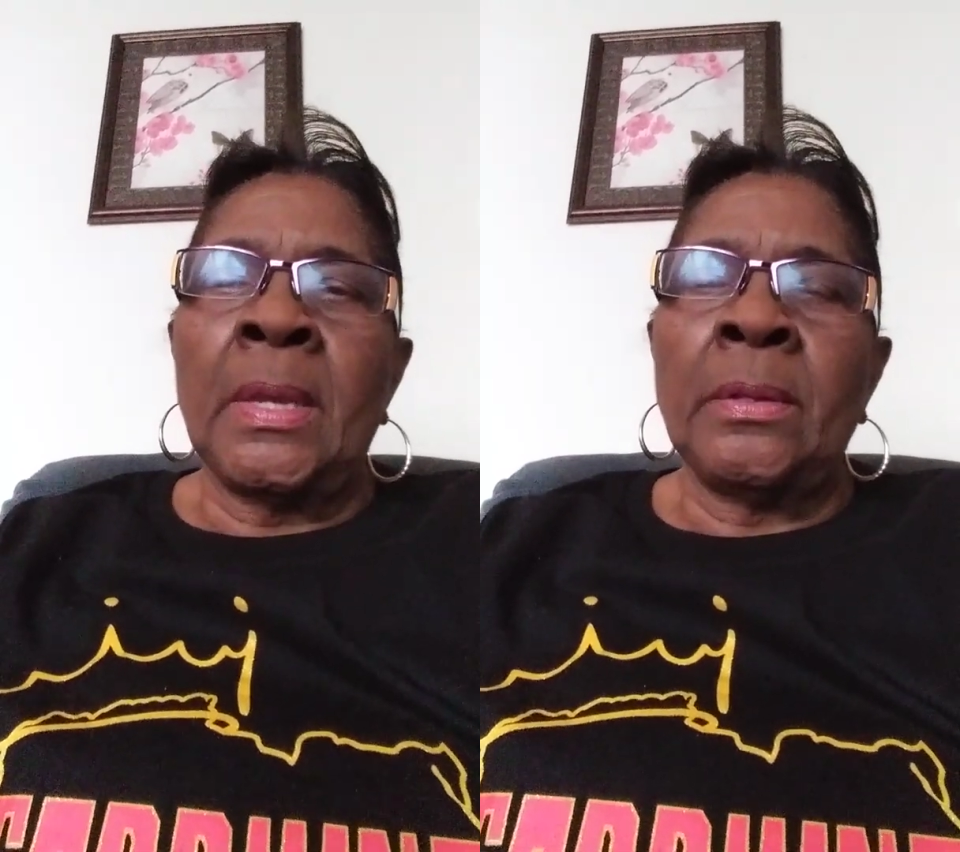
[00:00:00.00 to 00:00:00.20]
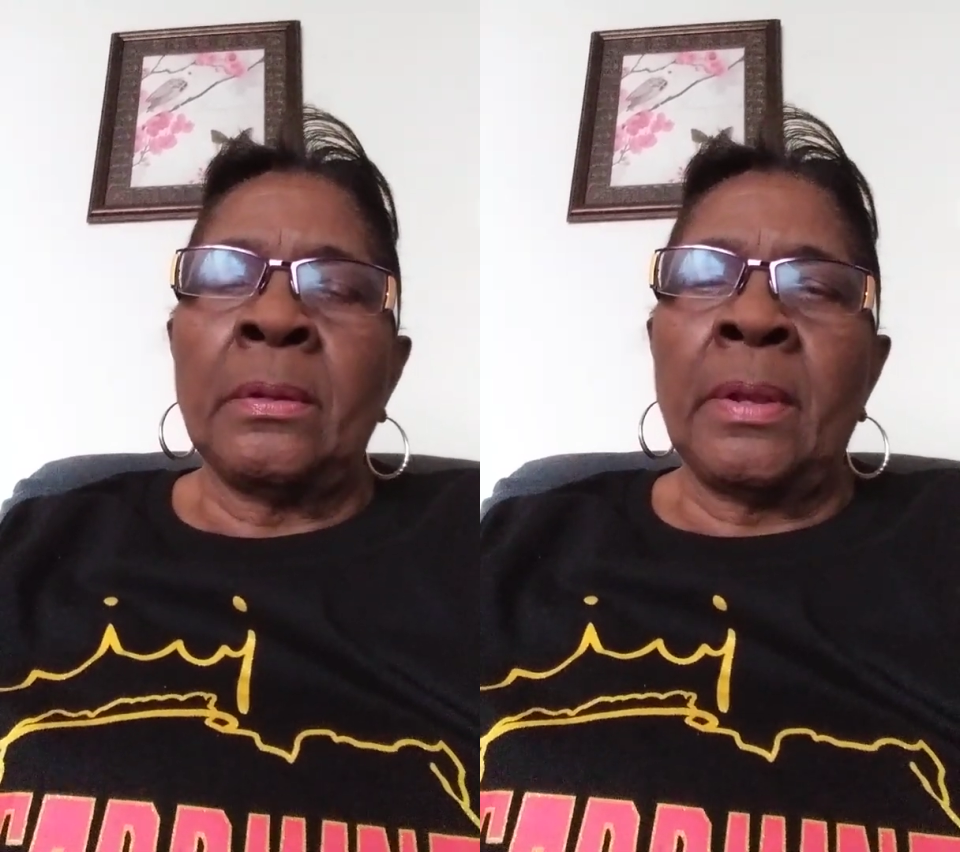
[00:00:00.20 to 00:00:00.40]

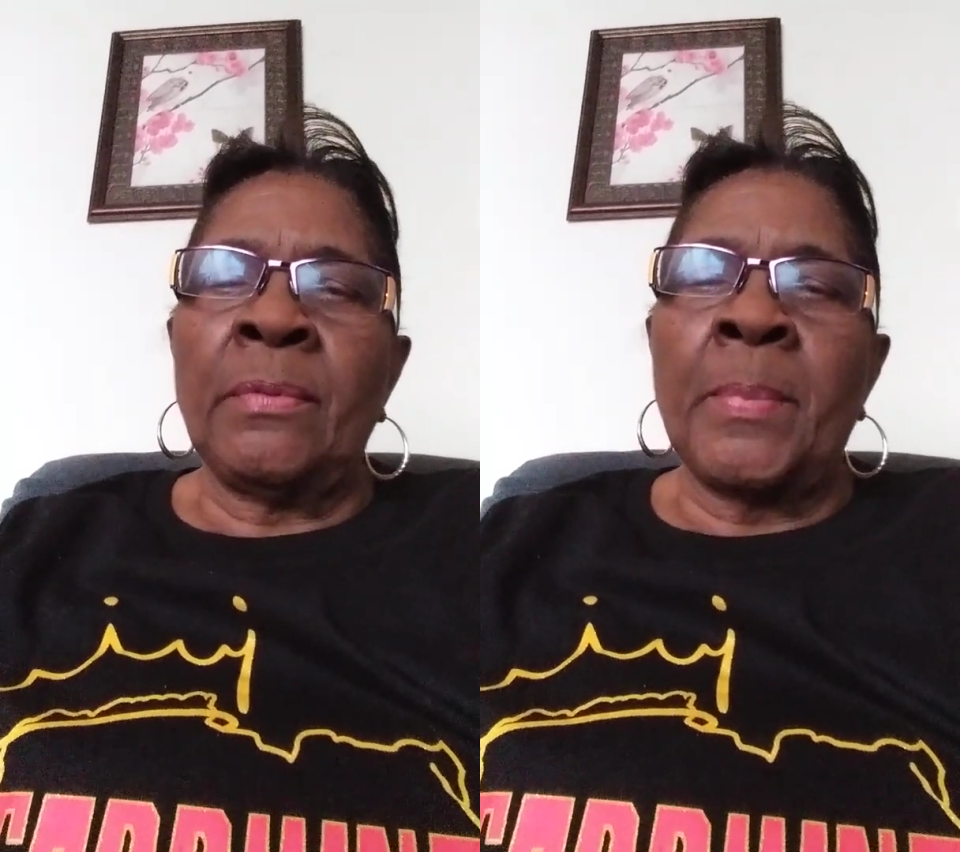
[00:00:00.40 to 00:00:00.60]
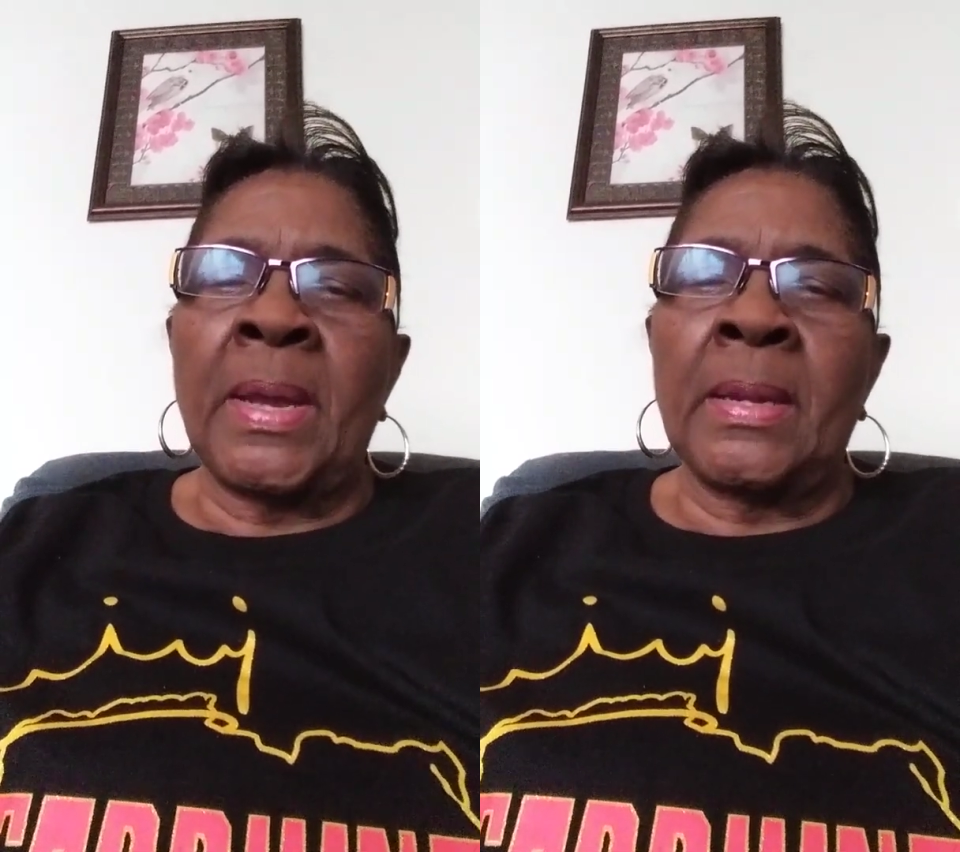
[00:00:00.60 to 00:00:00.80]

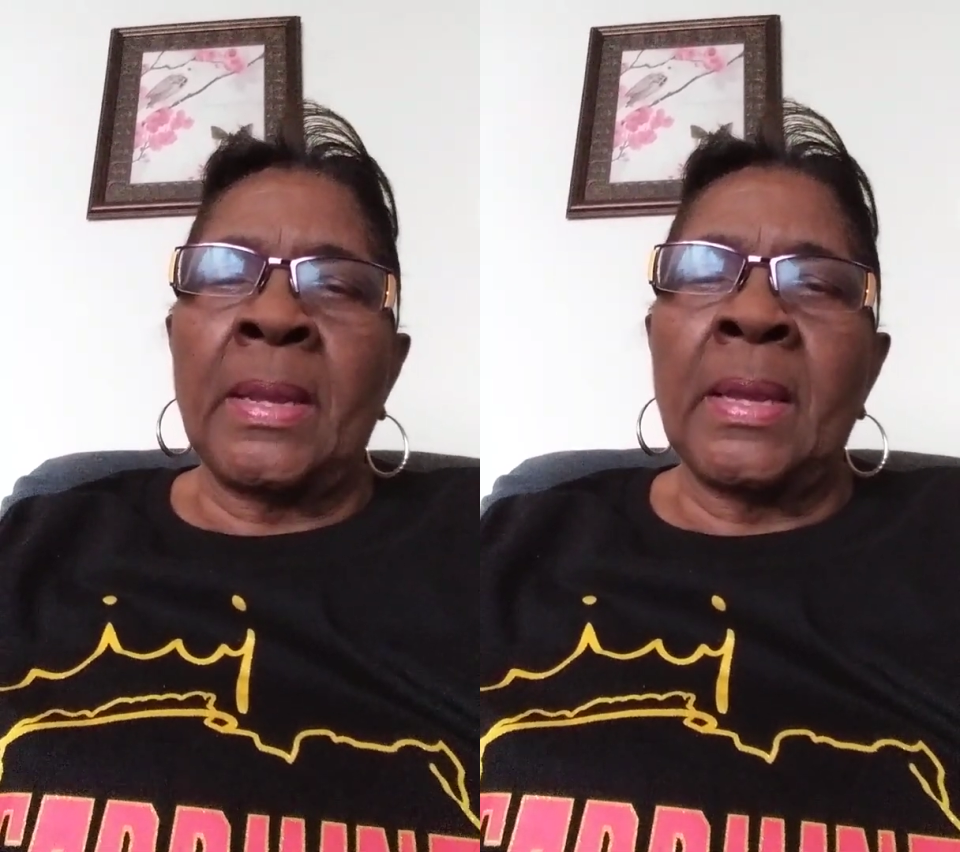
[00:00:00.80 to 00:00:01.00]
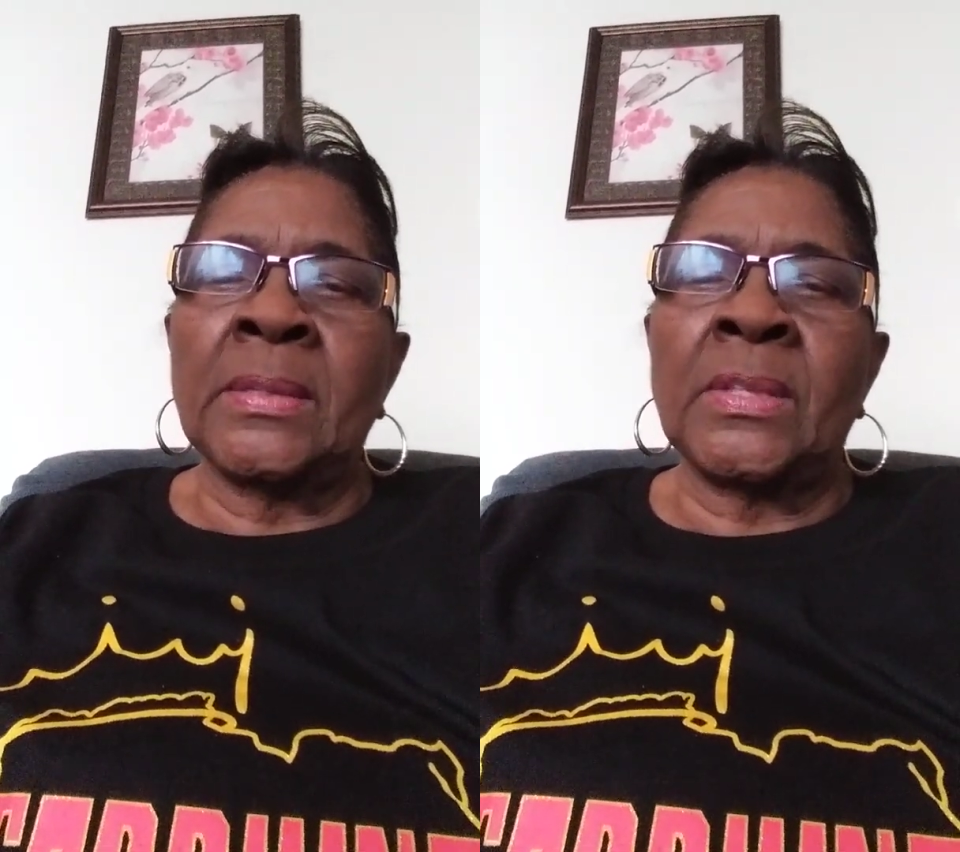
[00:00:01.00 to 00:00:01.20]

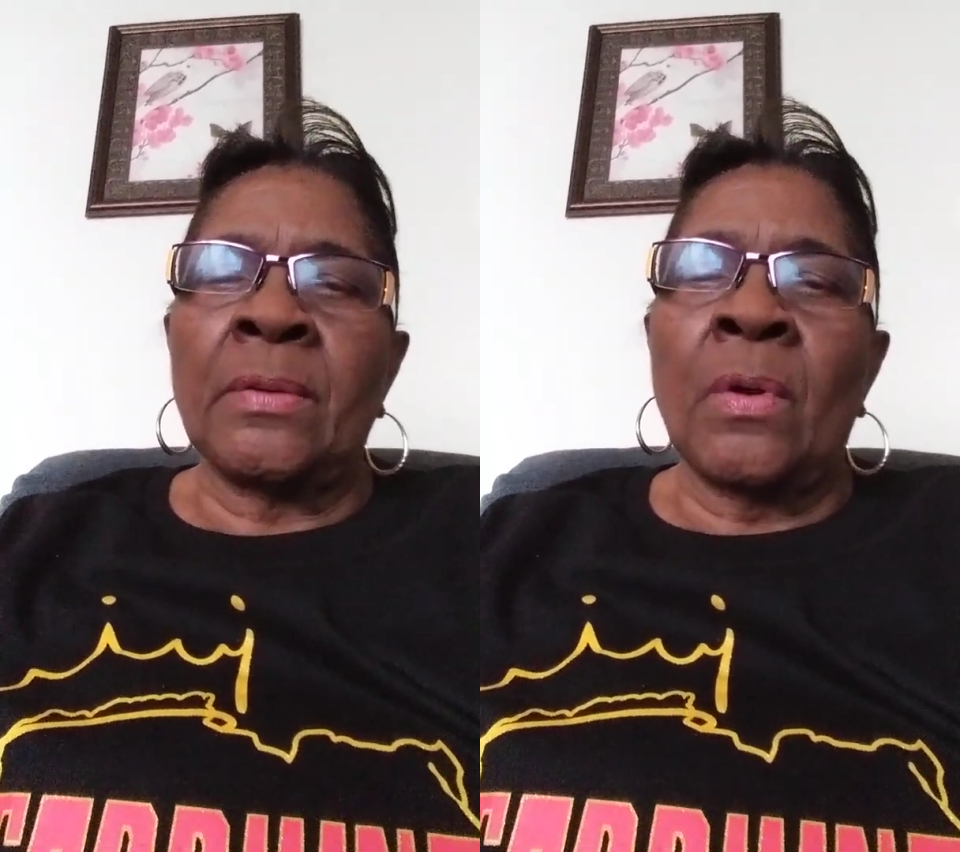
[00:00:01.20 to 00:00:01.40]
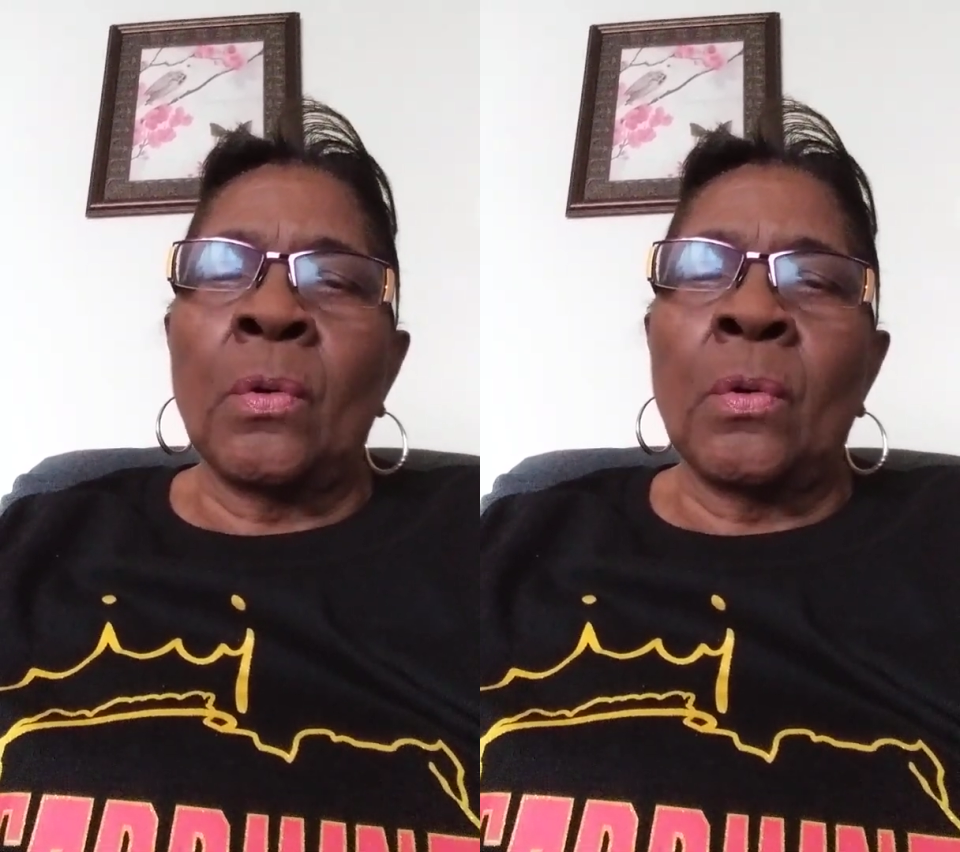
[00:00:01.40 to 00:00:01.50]
Everybody has their